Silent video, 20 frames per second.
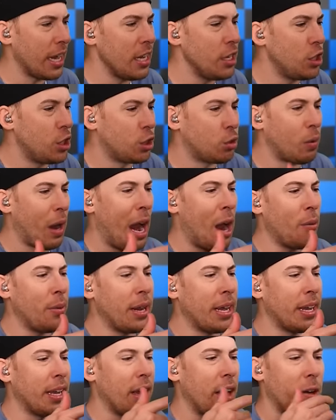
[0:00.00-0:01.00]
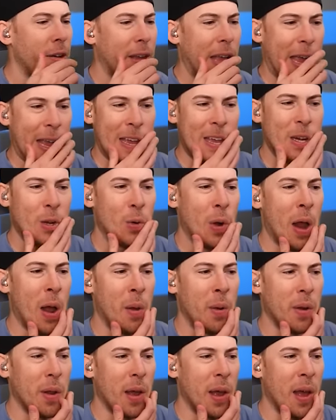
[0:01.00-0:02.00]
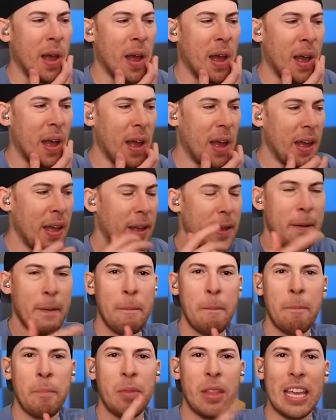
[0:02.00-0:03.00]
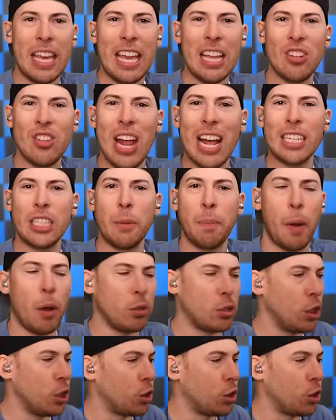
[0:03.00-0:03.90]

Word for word: he's drowning. Okay, he drowned. He's not supposed to